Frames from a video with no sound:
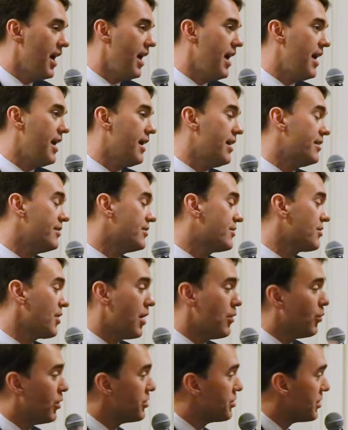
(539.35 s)
And so
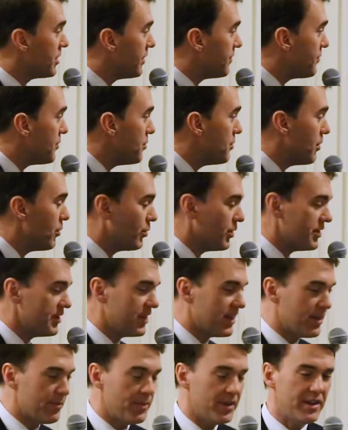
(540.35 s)
I wondered if you'd be willing to
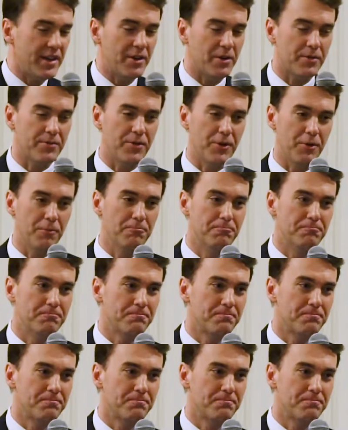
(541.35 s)
give me an interview.